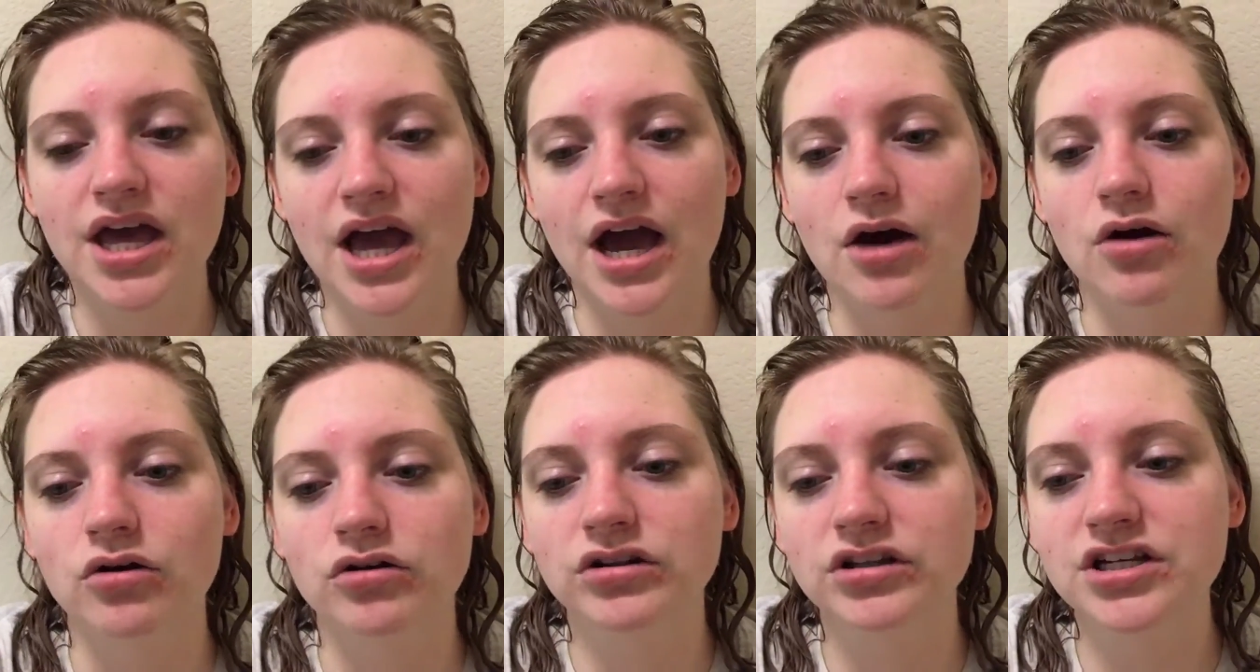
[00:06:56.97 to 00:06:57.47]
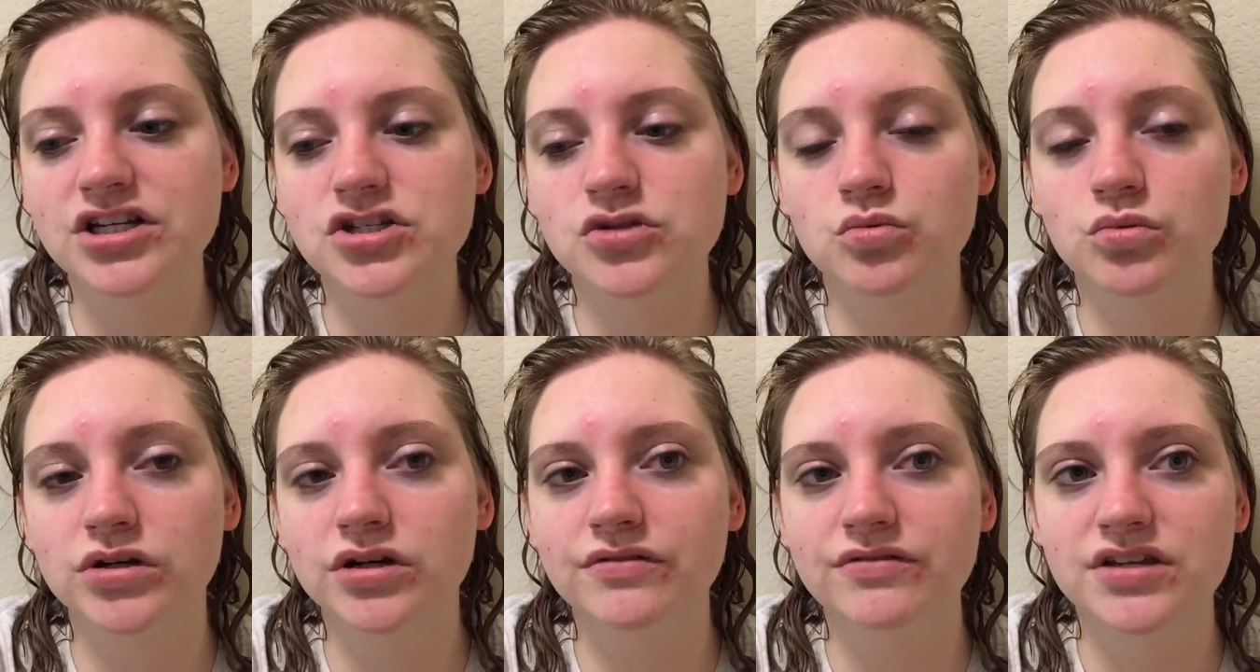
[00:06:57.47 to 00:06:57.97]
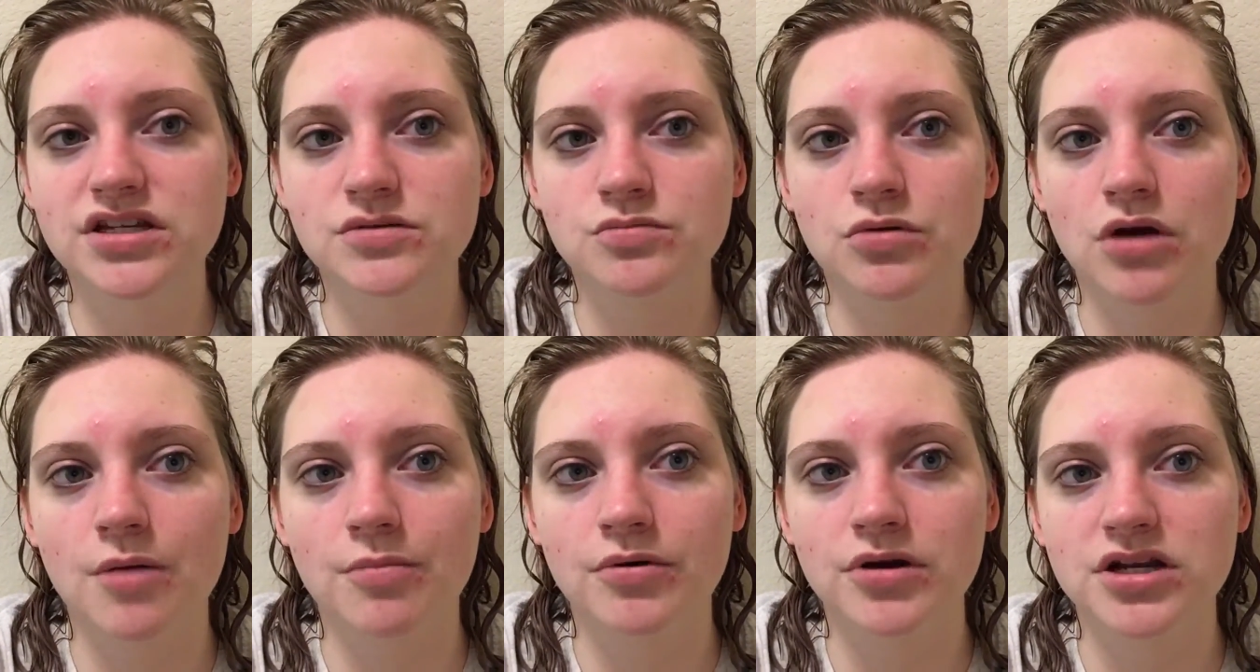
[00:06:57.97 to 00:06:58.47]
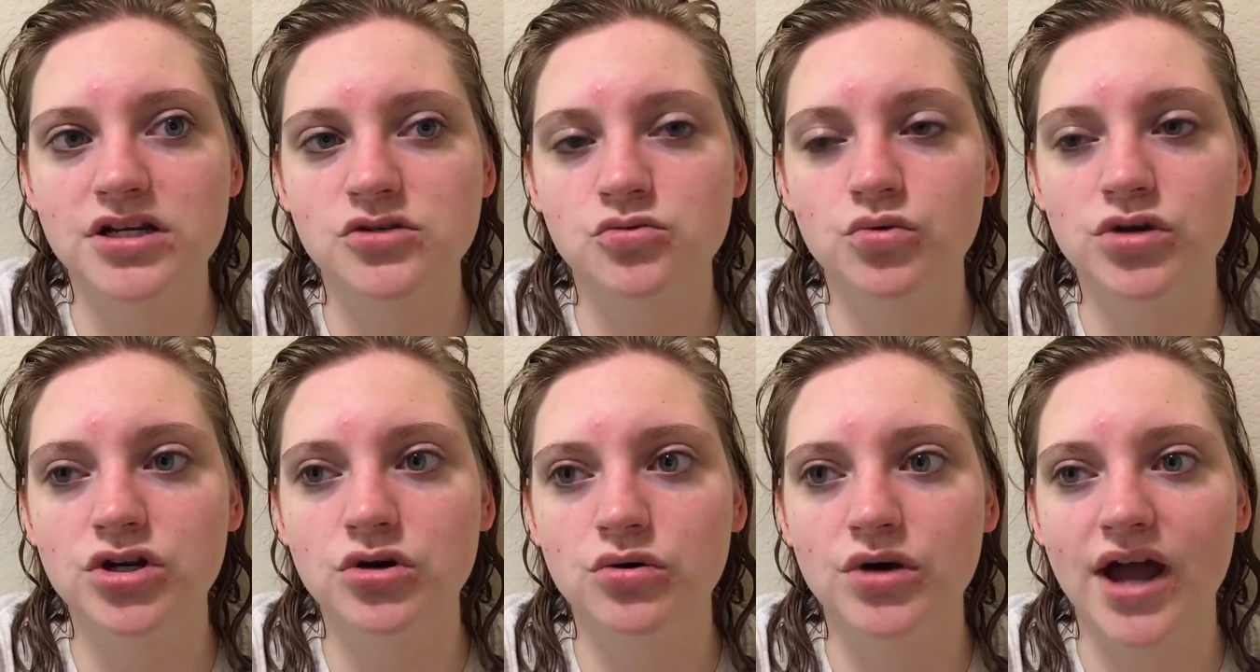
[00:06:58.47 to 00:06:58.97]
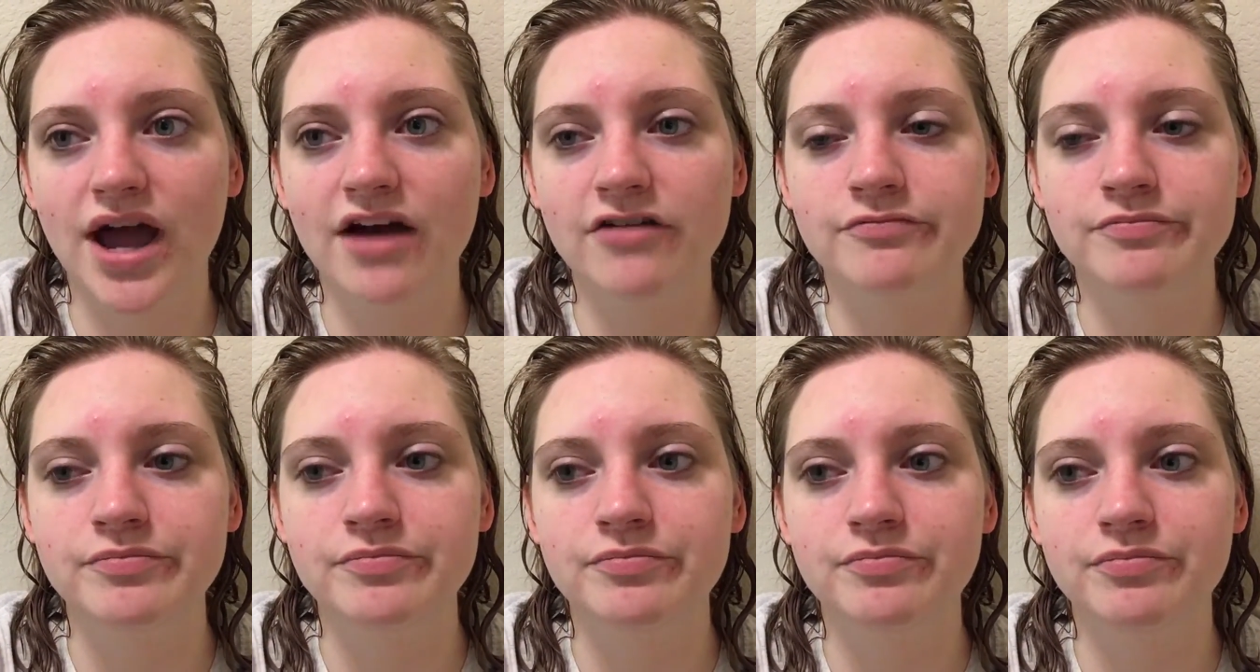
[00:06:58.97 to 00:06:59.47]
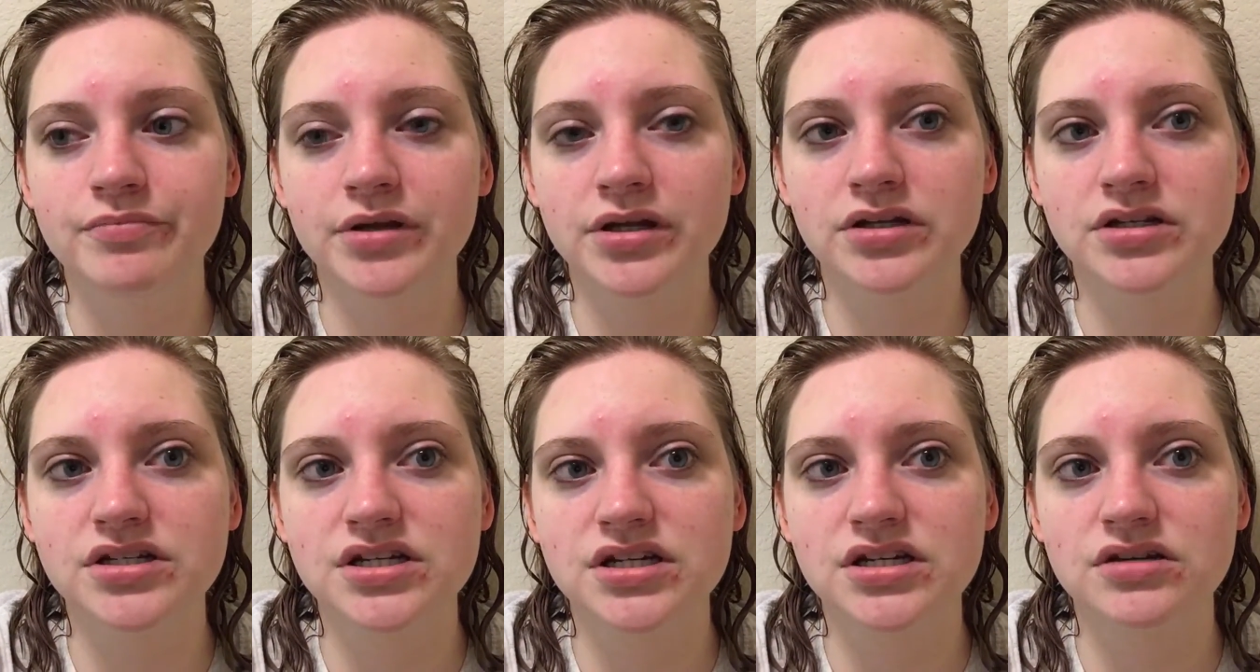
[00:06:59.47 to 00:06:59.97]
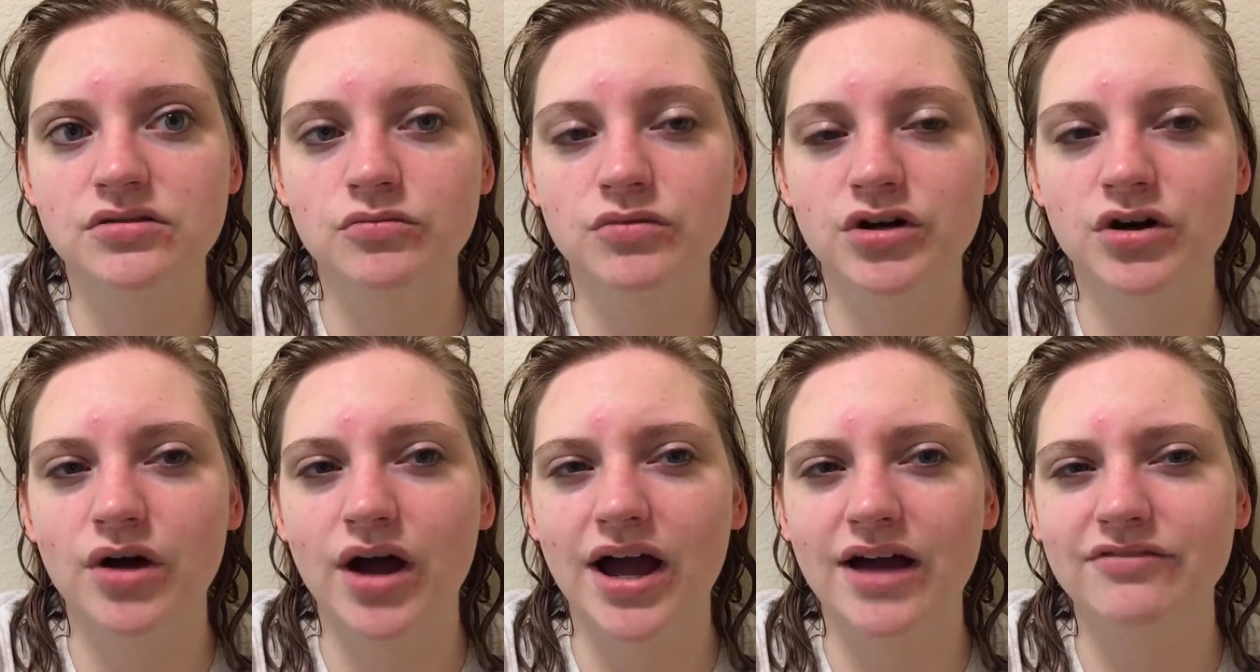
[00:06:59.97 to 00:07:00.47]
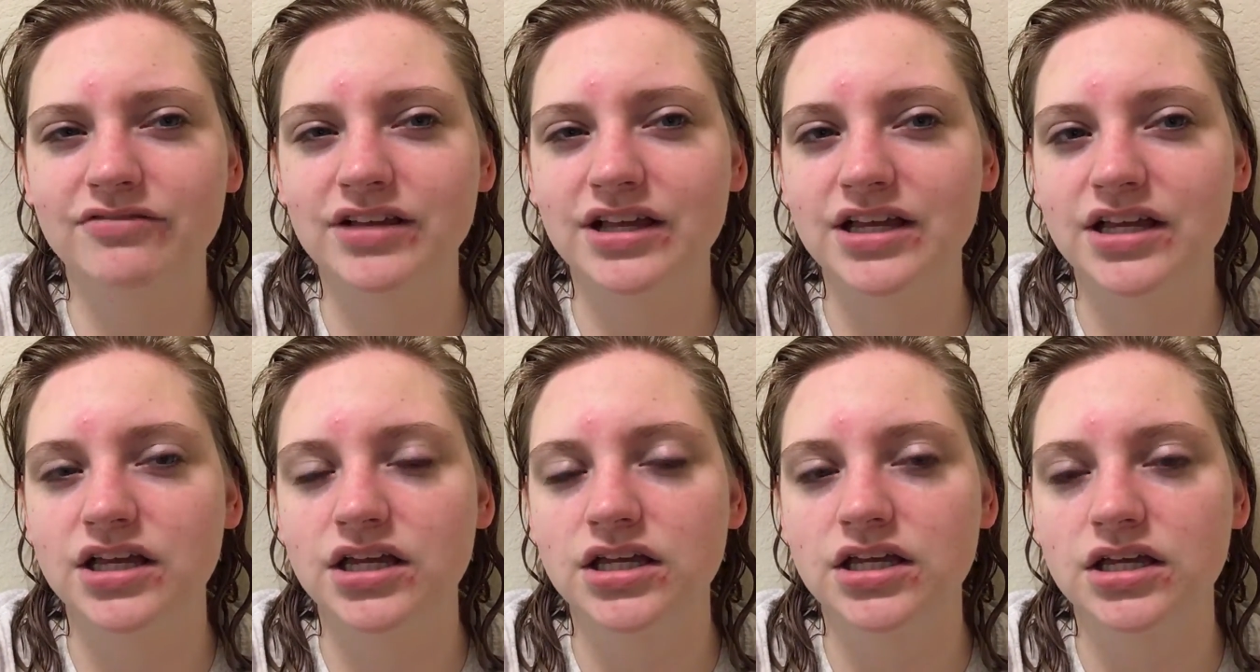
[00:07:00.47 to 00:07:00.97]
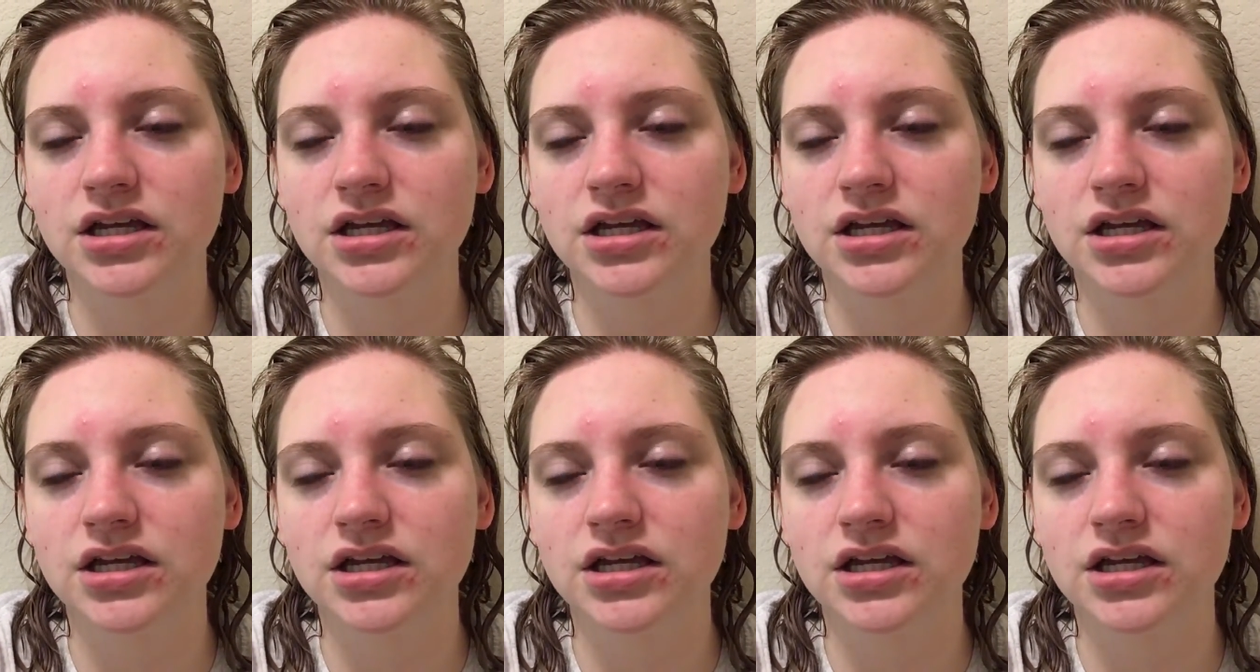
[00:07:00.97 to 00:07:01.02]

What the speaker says: At least one of these properties, we don't have built-in, we don't have, like,